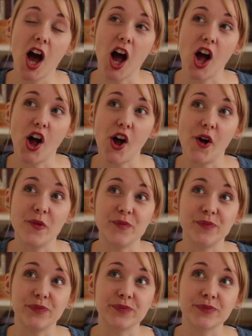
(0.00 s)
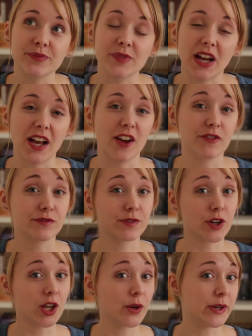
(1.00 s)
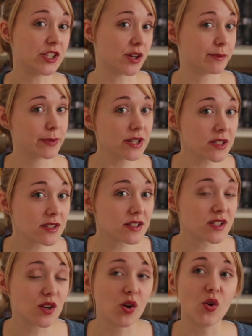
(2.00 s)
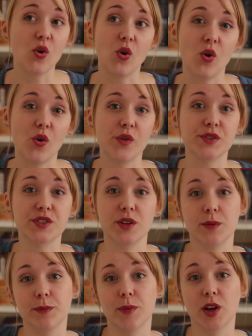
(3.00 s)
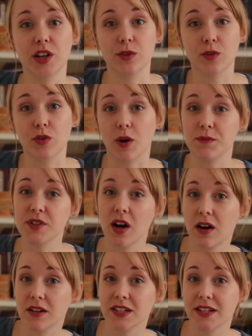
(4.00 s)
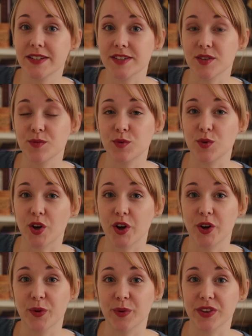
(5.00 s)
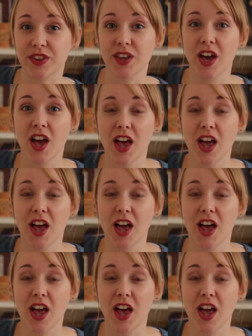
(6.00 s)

flowy jumpers or some little cropped cardies that will go with